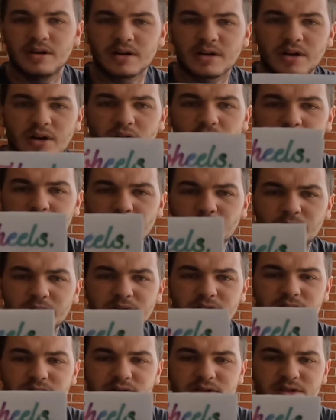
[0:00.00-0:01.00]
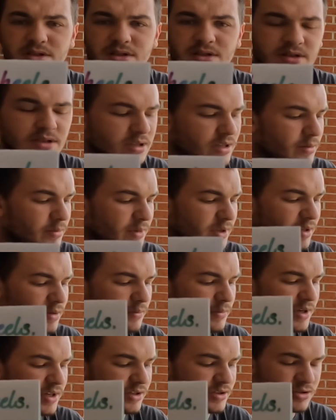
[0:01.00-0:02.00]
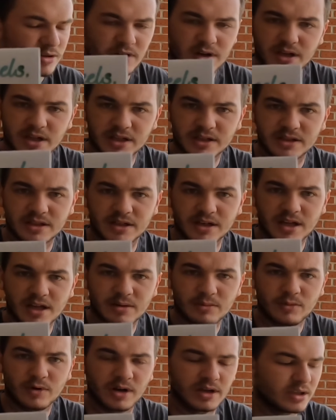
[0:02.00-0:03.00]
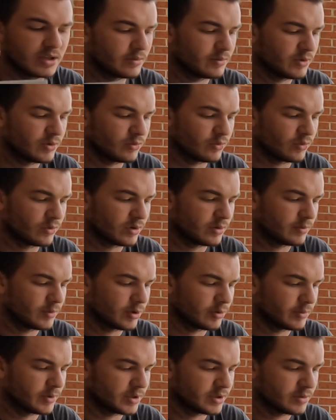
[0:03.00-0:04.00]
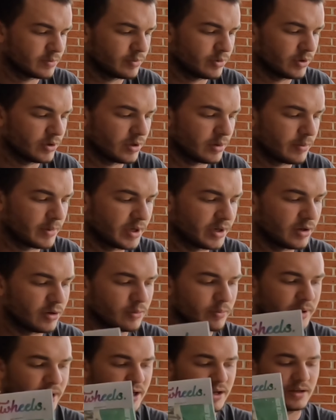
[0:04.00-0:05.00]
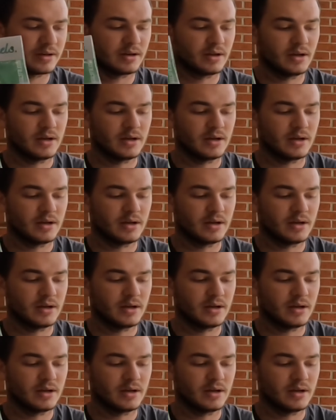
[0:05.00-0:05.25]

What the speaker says: Cartwheels, let me make sure I get the name right. Give me one moment to pull up my notepad.